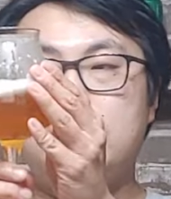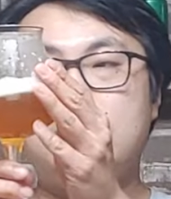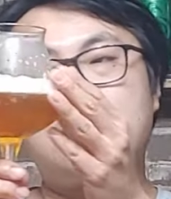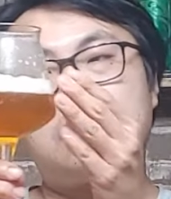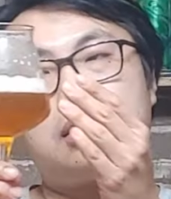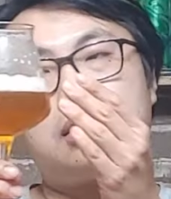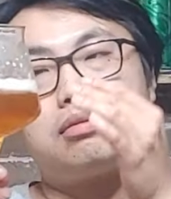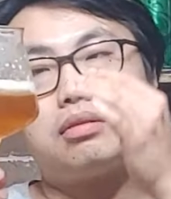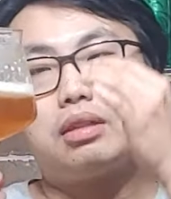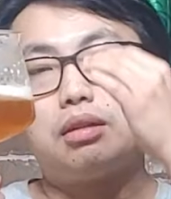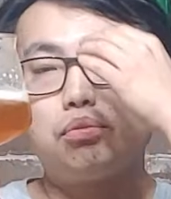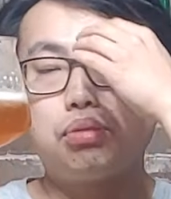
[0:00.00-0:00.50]

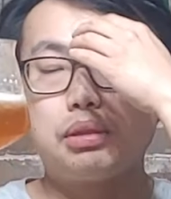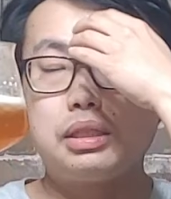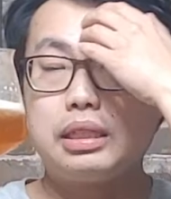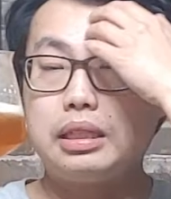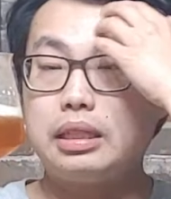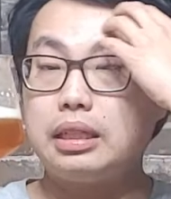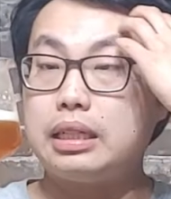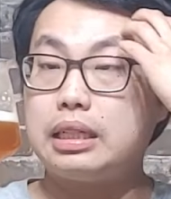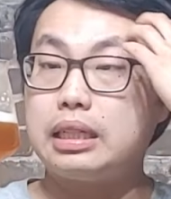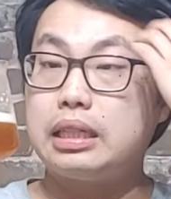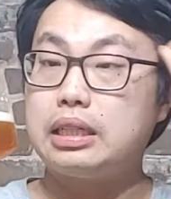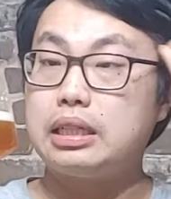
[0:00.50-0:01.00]
Not
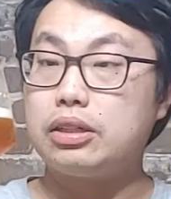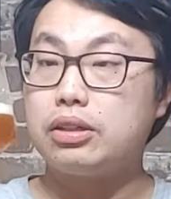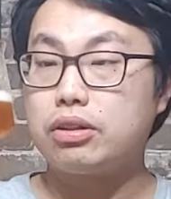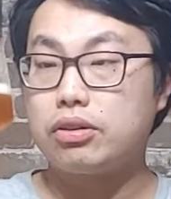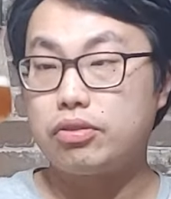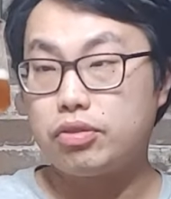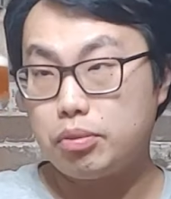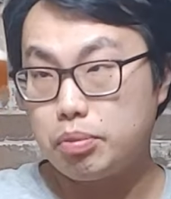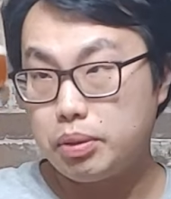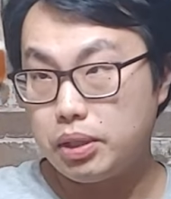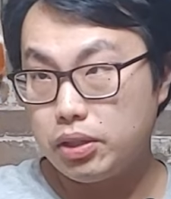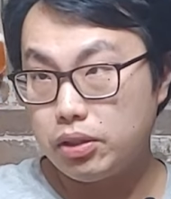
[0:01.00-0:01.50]
completely
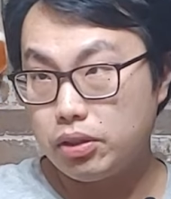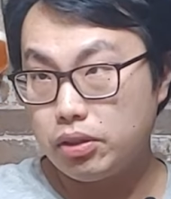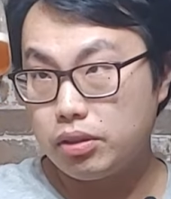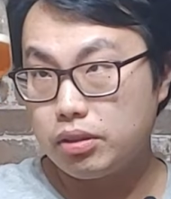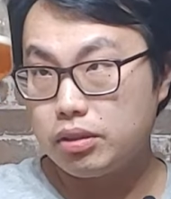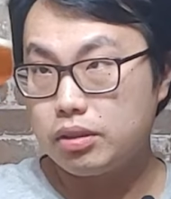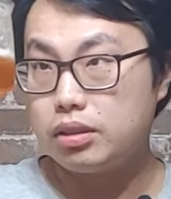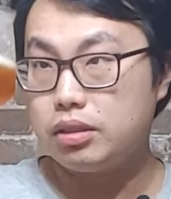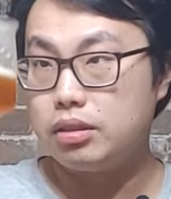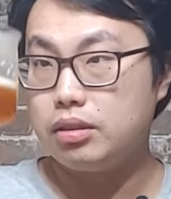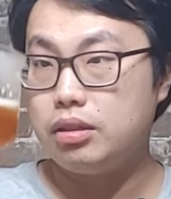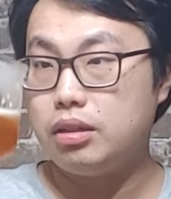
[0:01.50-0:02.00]
clear of a
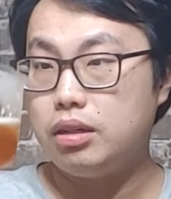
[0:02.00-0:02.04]
beer.